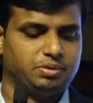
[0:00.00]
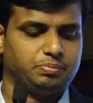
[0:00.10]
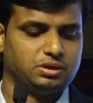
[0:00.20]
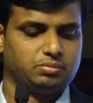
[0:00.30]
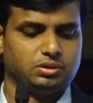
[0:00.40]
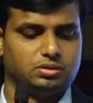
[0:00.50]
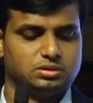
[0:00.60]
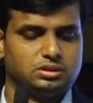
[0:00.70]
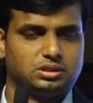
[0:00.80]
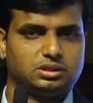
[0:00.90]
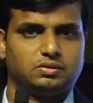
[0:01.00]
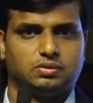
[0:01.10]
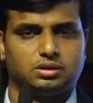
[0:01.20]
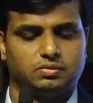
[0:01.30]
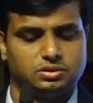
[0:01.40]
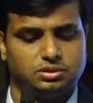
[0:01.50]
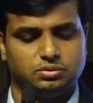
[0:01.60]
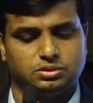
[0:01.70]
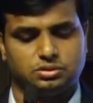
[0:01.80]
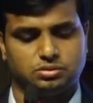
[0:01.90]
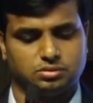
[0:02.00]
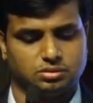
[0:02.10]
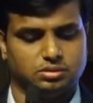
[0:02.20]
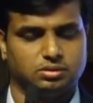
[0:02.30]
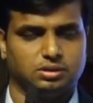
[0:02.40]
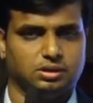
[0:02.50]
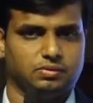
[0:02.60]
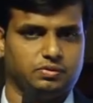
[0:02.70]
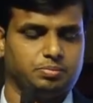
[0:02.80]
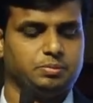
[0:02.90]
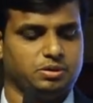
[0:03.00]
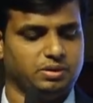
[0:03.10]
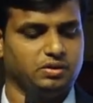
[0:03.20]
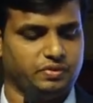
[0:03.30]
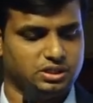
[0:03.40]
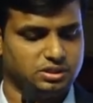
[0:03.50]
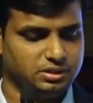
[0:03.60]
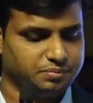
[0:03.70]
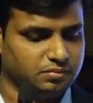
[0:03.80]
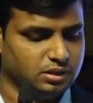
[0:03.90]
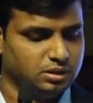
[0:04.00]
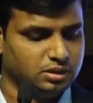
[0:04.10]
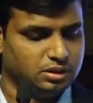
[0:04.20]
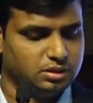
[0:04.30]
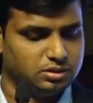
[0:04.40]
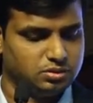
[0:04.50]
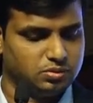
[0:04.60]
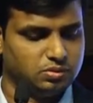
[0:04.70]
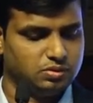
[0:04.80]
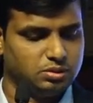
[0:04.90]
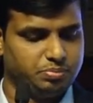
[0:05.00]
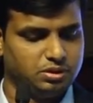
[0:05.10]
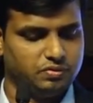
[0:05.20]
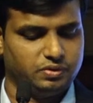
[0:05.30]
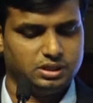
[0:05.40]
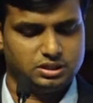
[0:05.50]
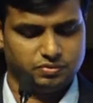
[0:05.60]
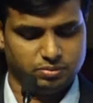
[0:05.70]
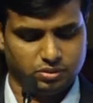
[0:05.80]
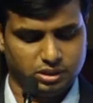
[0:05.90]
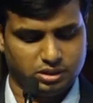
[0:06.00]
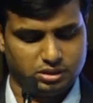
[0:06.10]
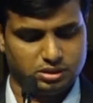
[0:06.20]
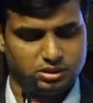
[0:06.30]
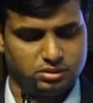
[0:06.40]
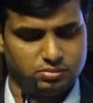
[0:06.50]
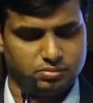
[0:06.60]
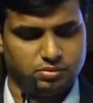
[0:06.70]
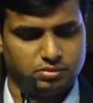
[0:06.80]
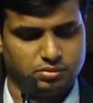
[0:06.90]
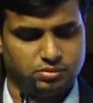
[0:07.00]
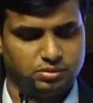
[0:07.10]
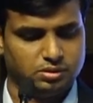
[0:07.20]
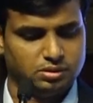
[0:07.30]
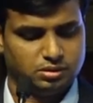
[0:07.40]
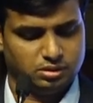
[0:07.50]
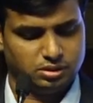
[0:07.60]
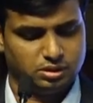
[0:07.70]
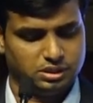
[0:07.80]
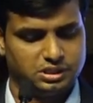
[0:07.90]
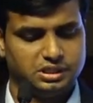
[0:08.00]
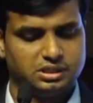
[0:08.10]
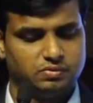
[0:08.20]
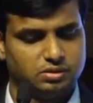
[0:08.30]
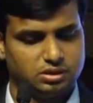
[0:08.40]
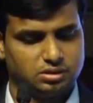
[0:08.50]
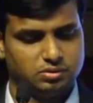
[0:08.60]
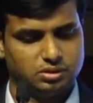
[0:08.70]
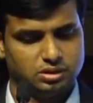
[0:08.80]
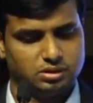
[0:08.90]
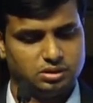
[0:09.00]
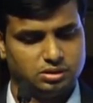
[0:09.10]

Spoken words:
paper because the treated water was used for paper manufacturing. So over a period of days, we monitor the treated water odor.